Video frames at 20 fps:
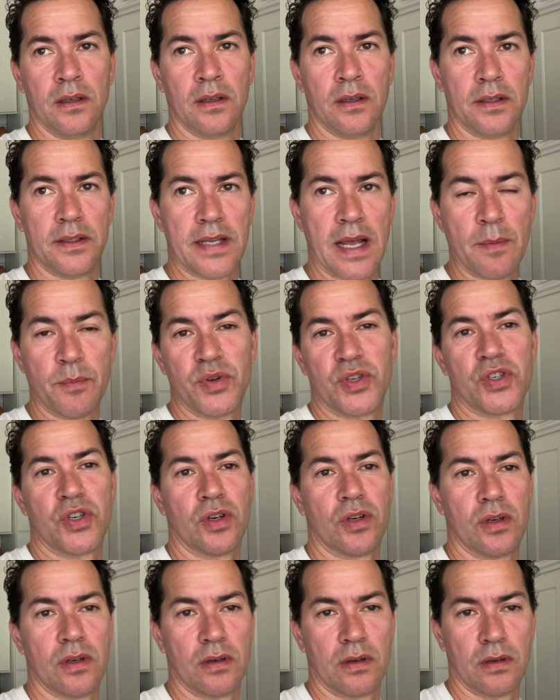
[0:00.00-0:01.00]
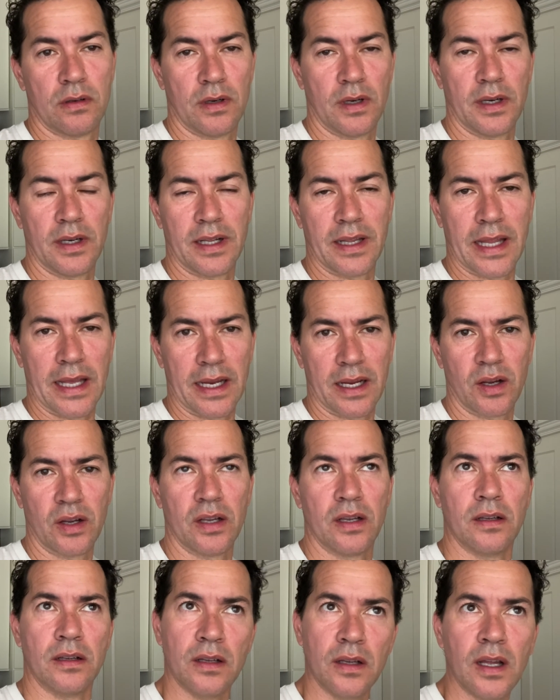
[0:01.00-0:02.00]
temperature, like
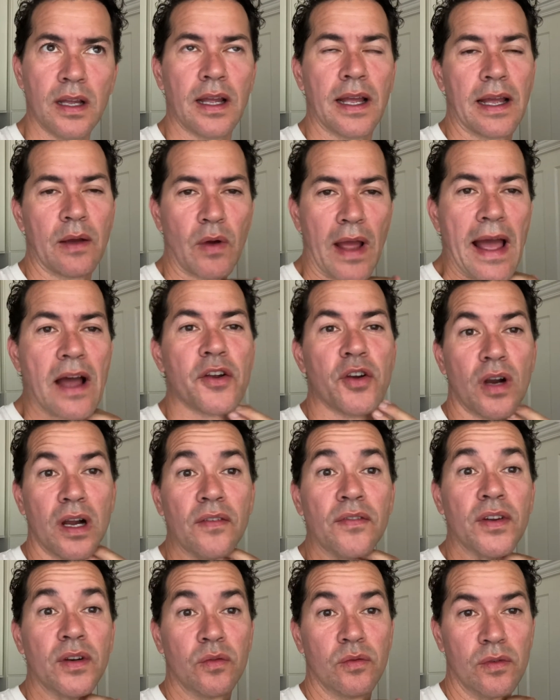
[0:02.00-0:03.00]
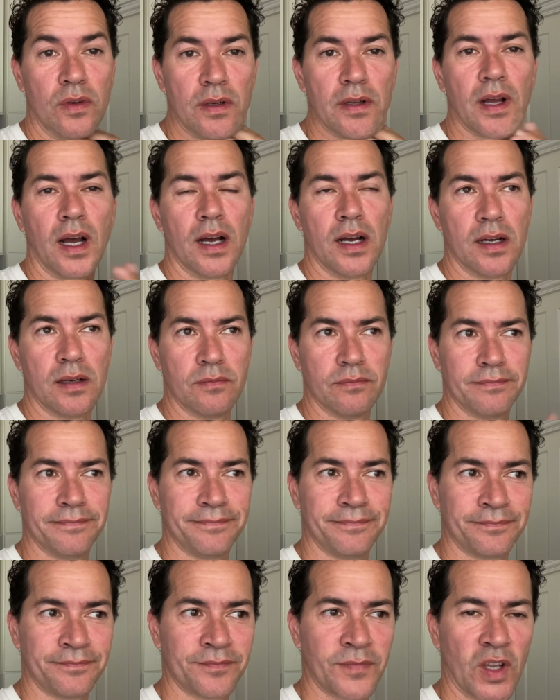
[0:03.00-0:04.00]
how your oven
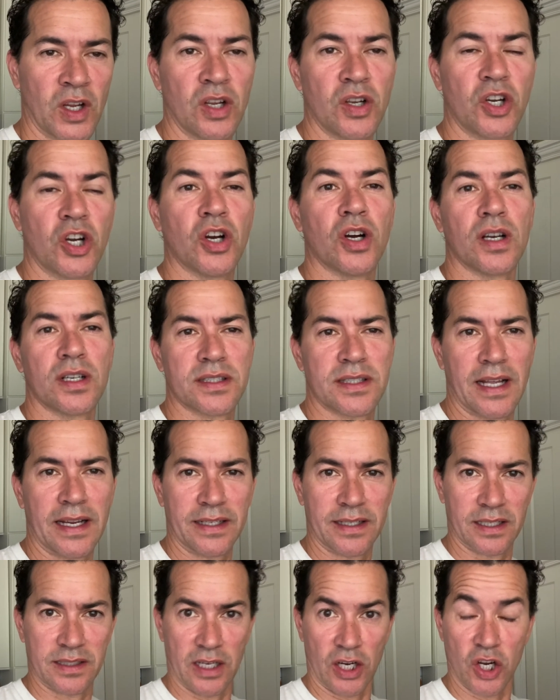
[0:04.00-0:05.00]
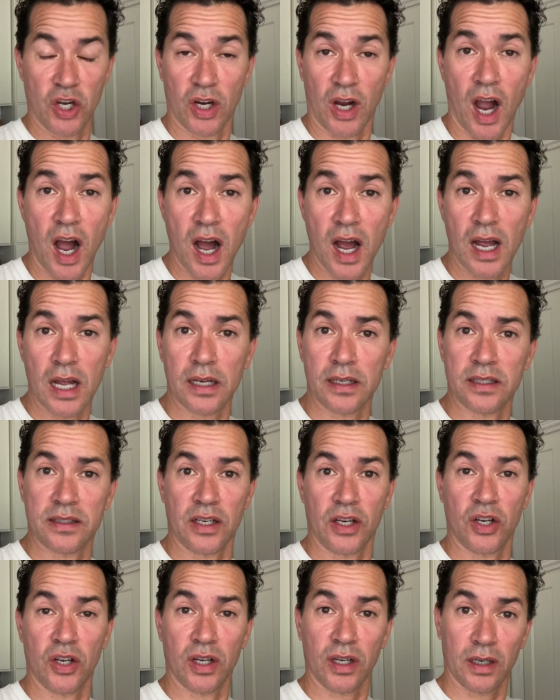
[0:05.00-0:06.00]
cooks. Like does it cook hot? Does
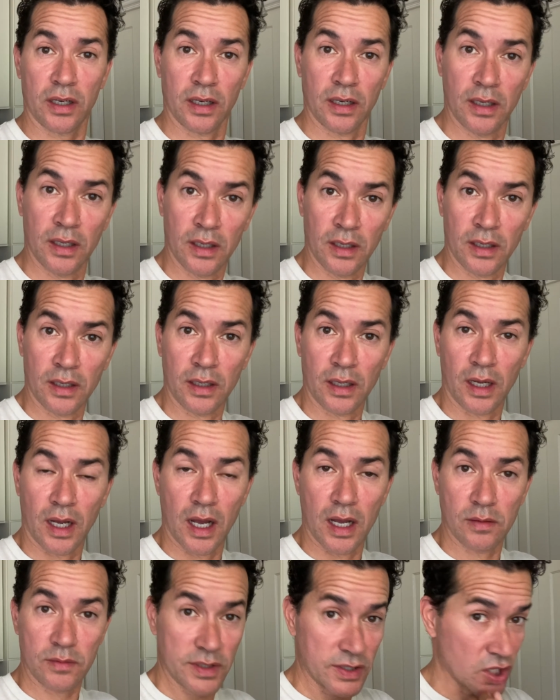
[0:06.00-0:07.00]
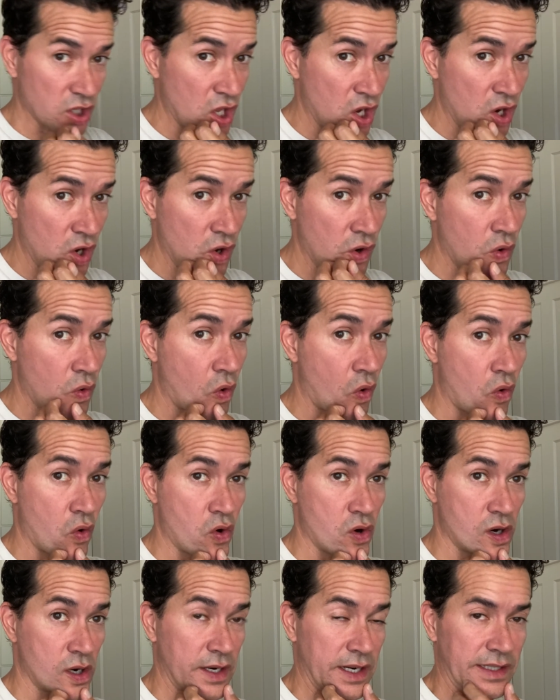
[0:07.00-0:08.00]
it cook slow,
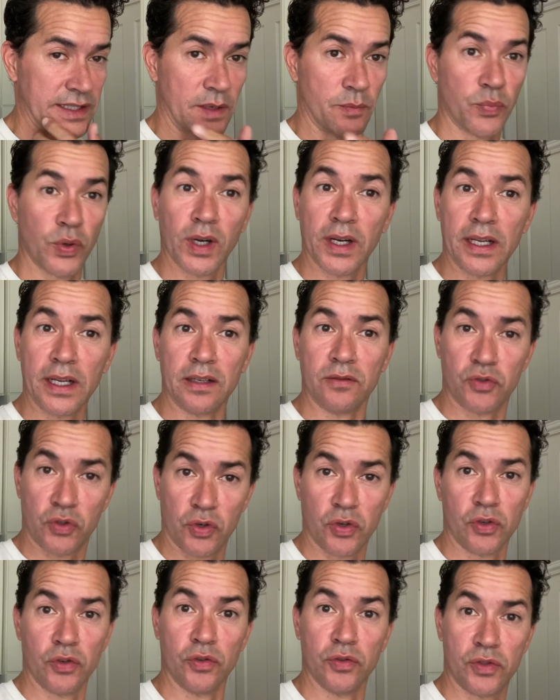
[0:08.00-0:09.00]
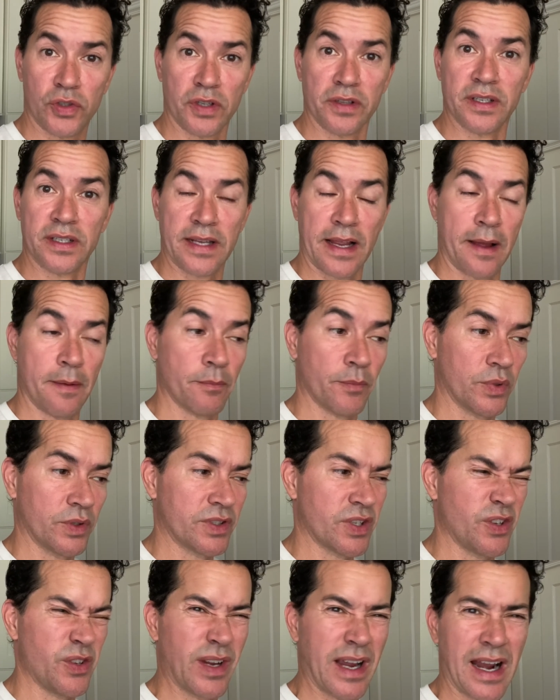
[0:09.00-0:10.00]
or is it pretty true to the temp? So
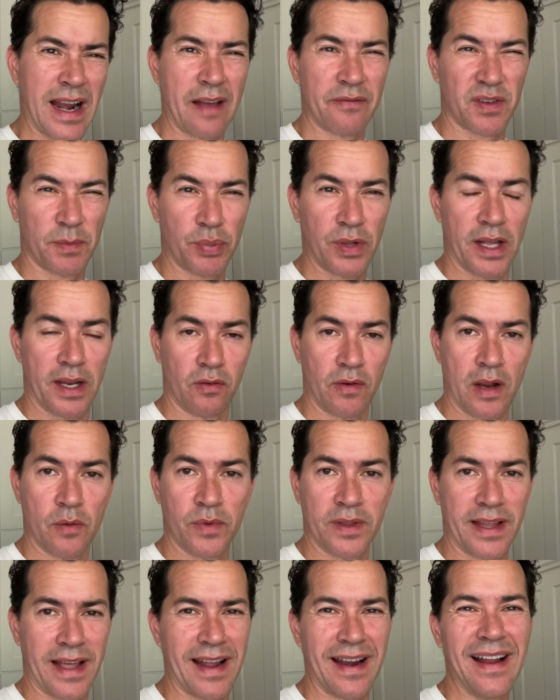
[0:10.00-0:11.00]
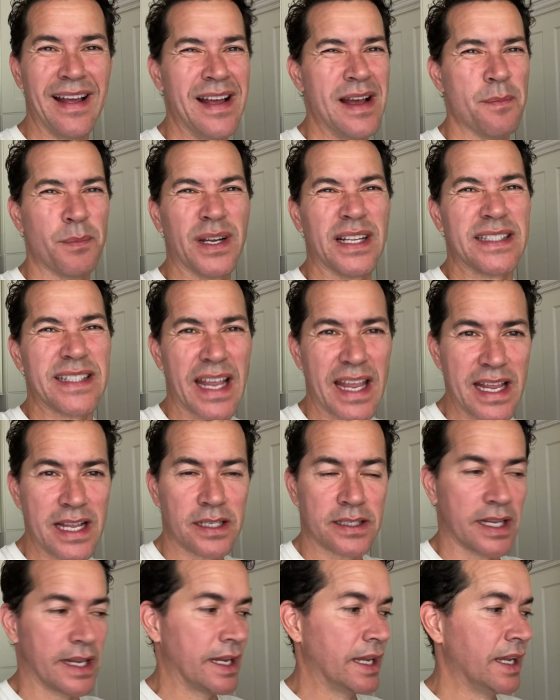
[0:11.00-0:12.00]
you kind of have to play around with that, but it's
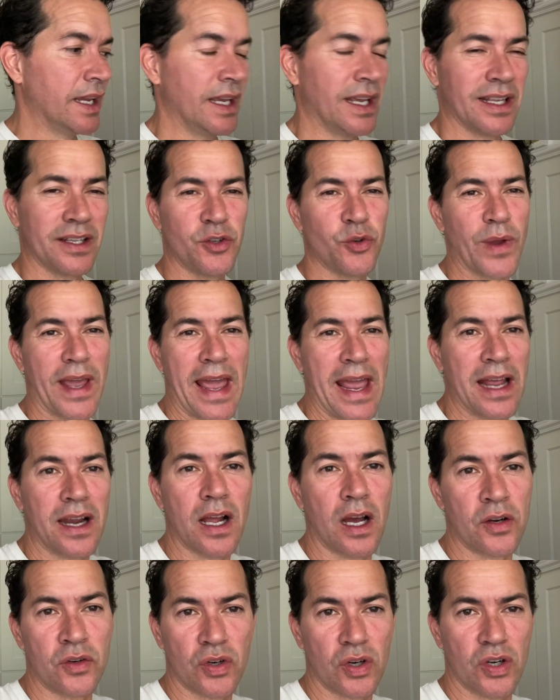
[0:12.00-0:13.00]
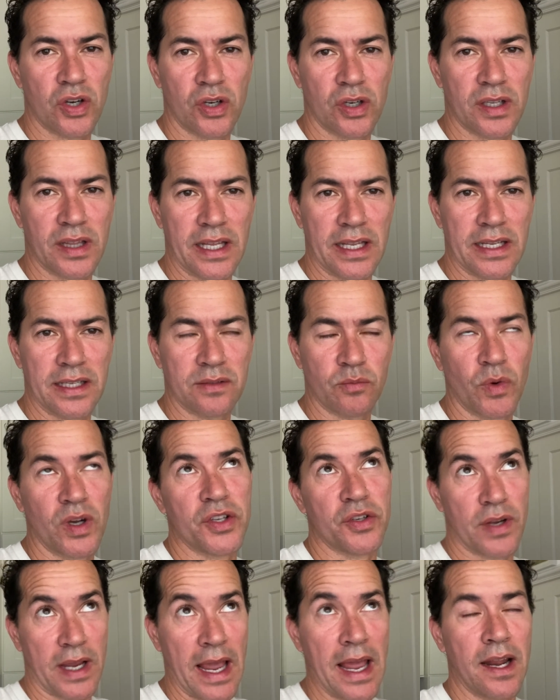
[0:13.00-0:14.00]
easy. You can't undercook these. Well, you
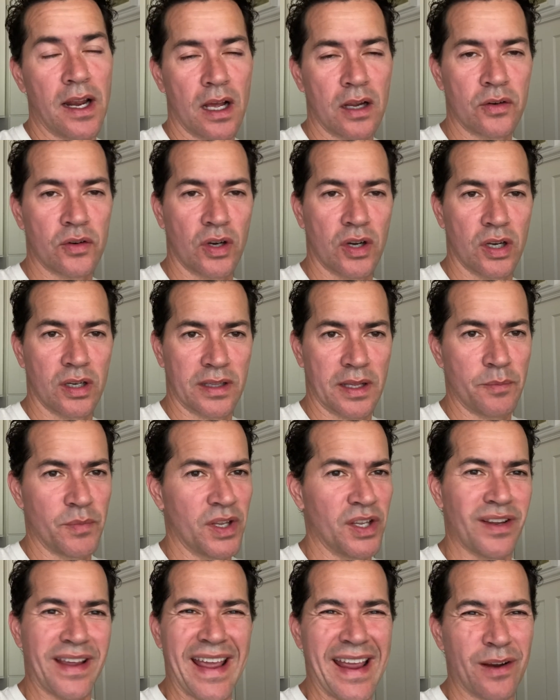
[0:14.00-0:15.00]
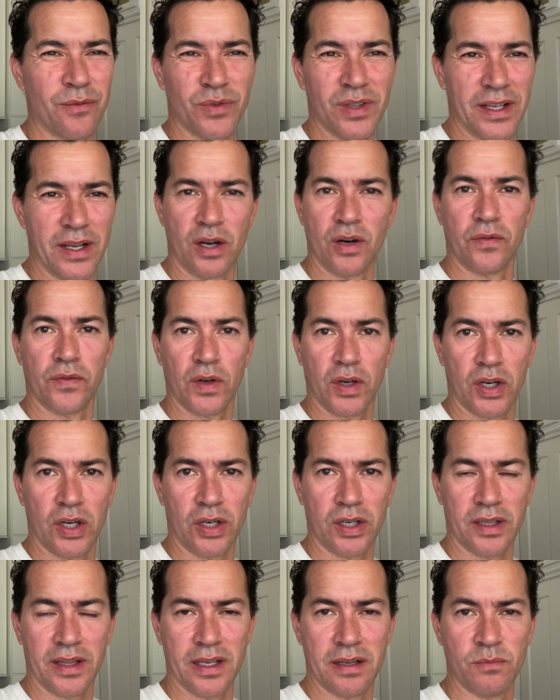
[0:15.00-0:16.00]
can undercook them, but you can't really
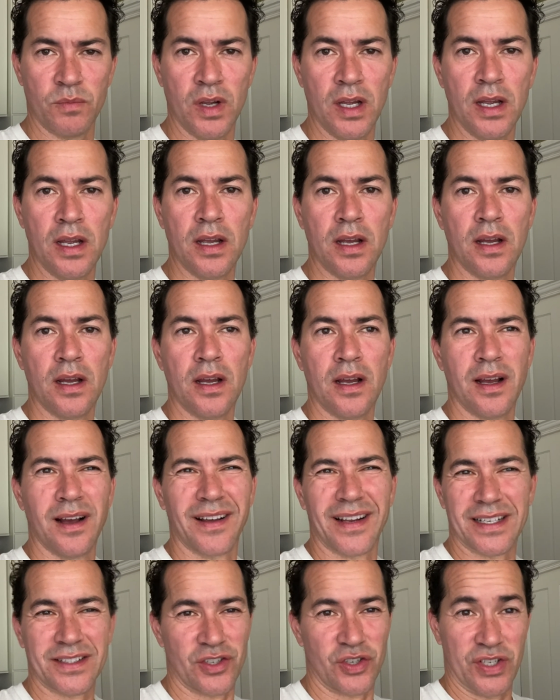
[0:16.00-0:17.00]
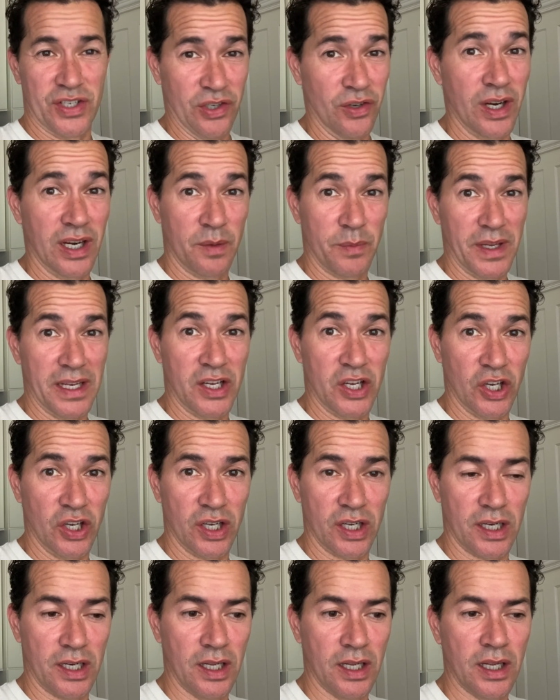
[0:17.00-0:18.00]
overcook them because they're still going to be
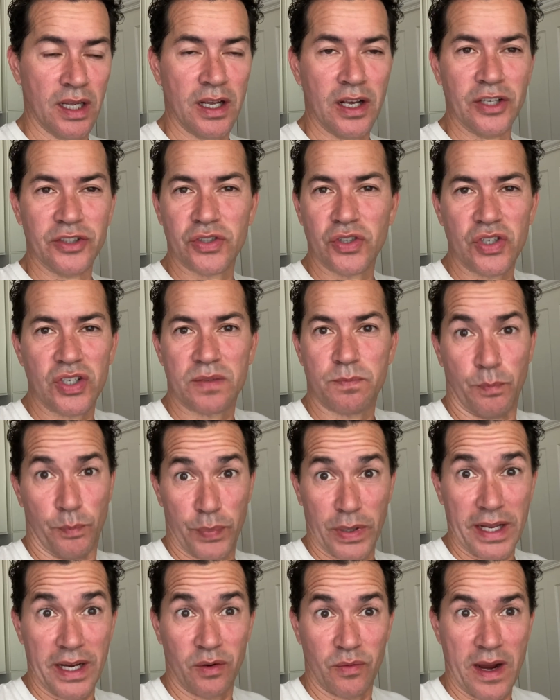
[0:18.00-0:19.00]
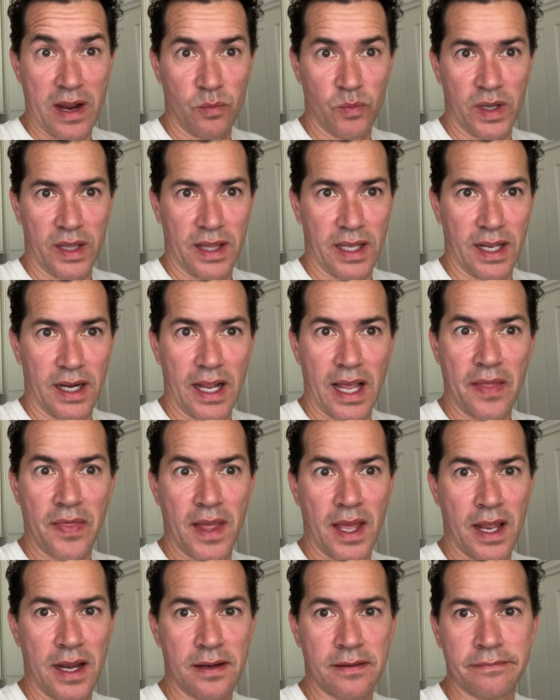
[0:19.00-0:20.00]
good. So just play around with it. And
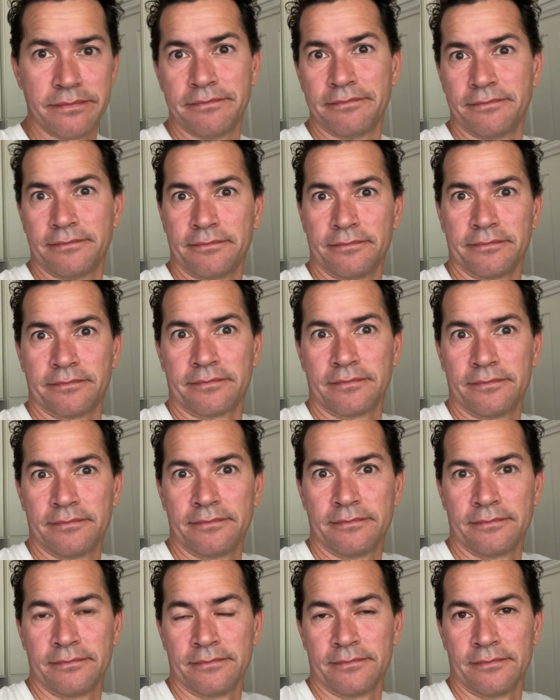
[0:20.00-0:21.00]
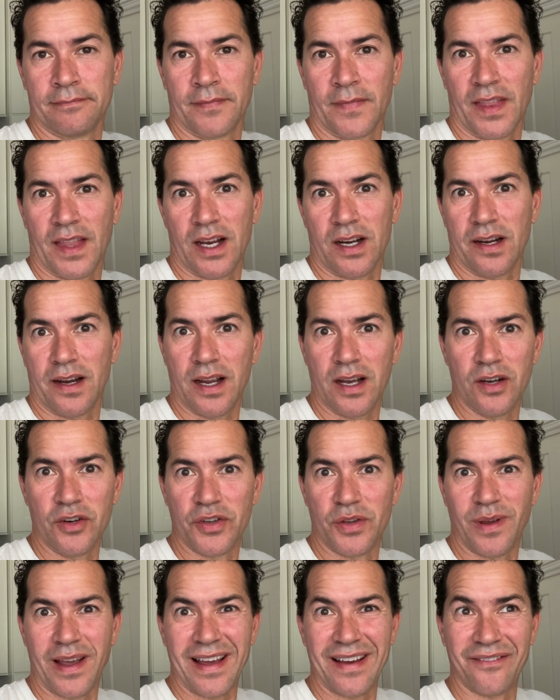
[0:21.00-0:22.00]
then there you go.
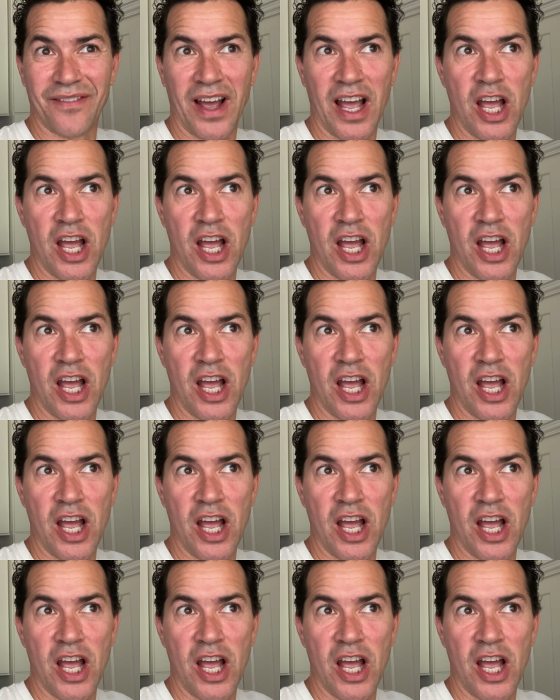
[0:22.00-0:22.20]
You have